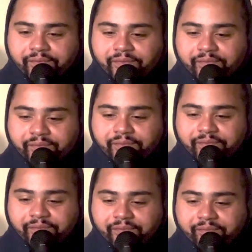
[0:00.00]

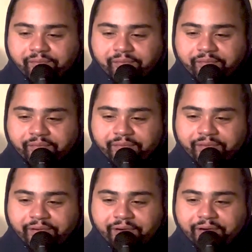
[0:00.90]

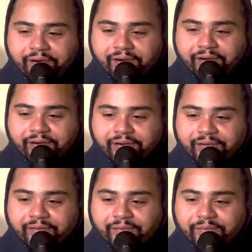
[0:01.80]

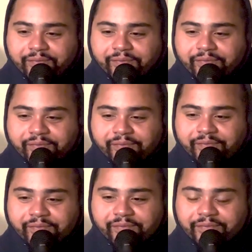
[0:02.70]

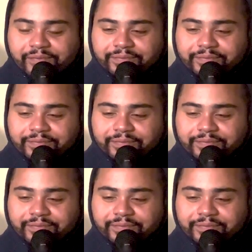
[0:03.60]
This person isn't speaking.